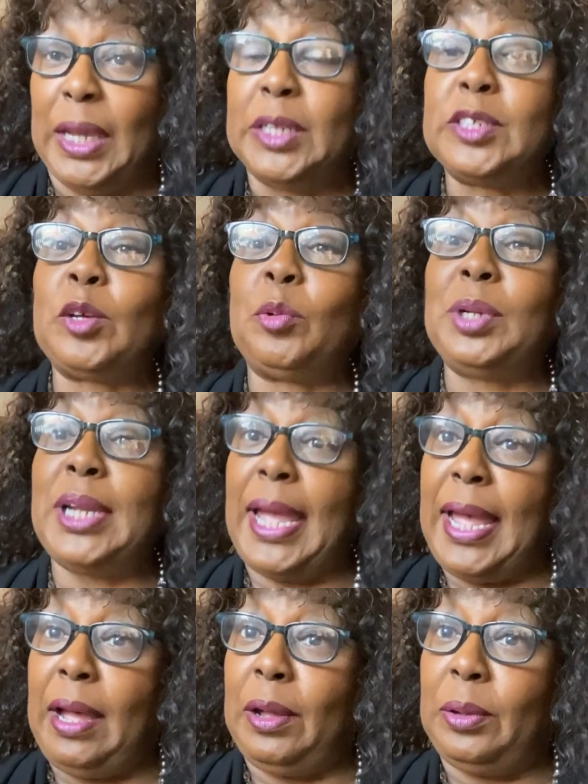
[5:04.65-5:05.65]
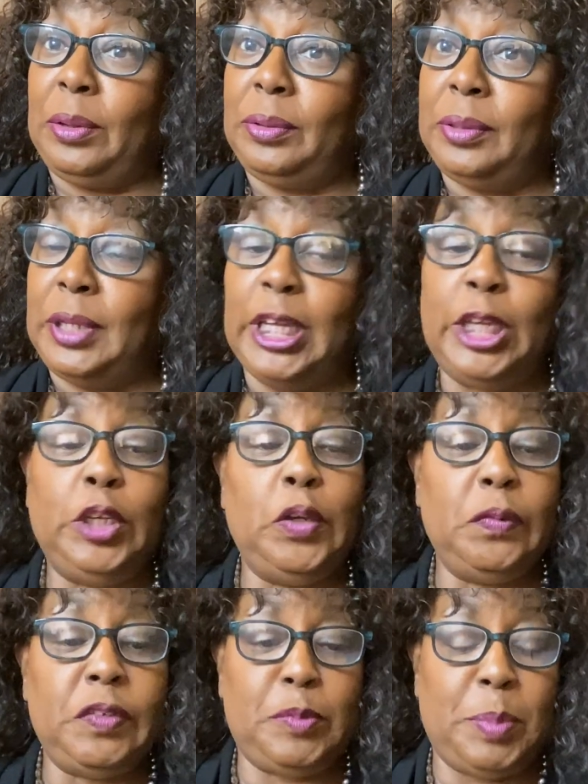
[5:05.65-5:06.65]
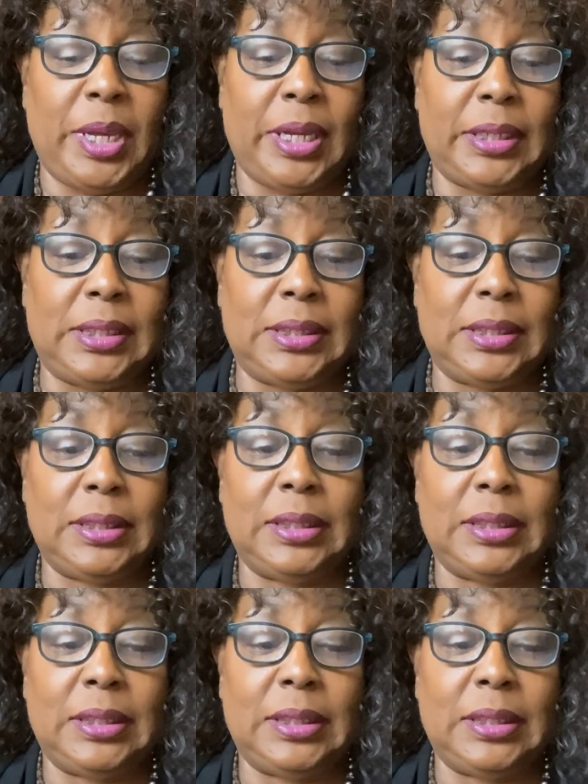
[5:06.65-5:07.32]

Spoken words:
So now you've spent